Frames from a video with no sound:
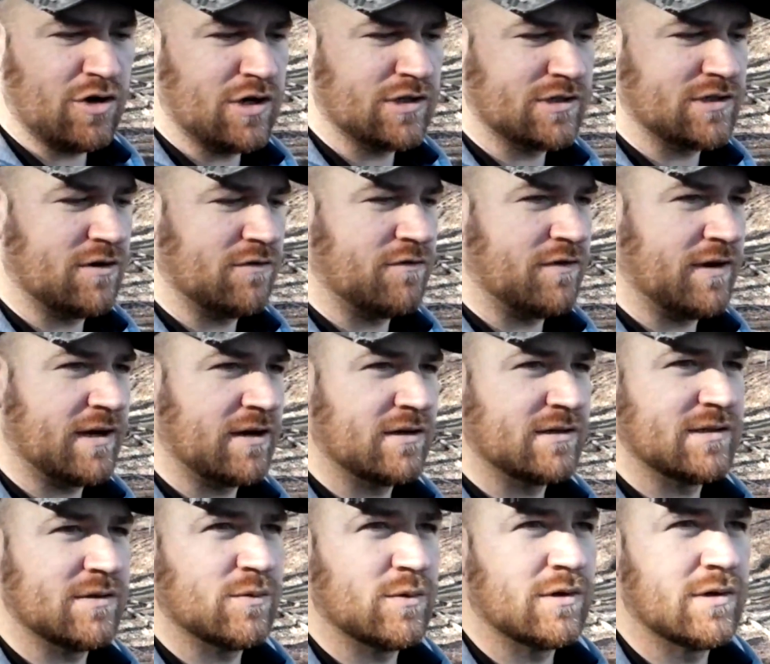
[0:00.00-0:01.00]
cross our
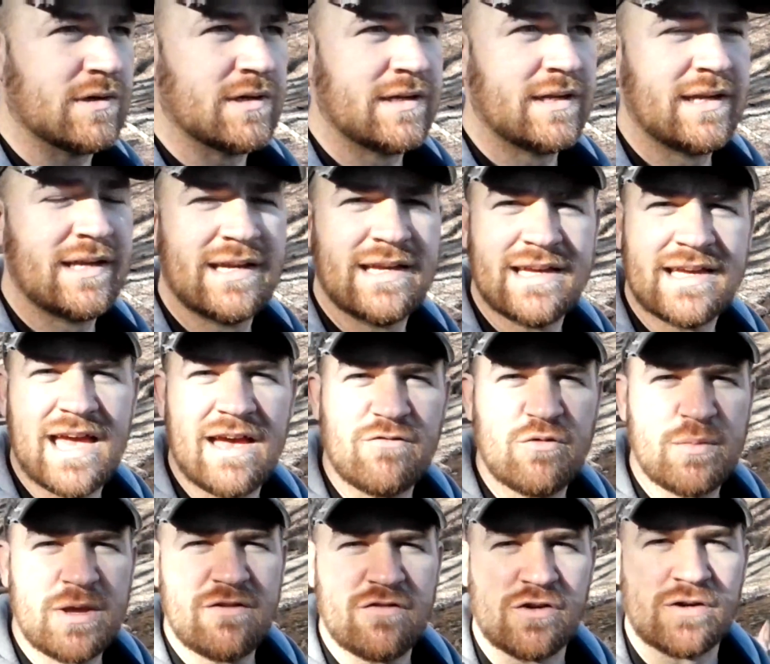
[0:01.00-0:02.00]
fingers it will have
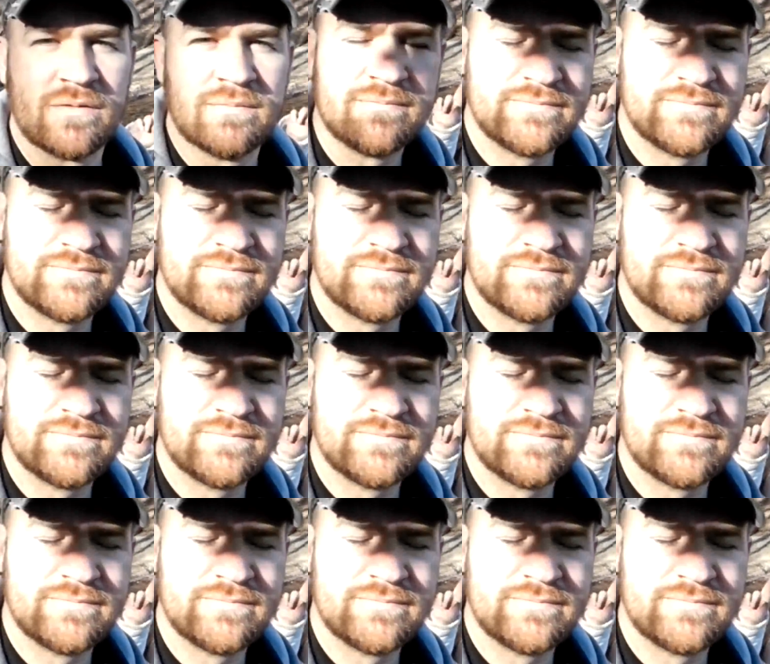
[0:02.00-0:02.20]
a beaver.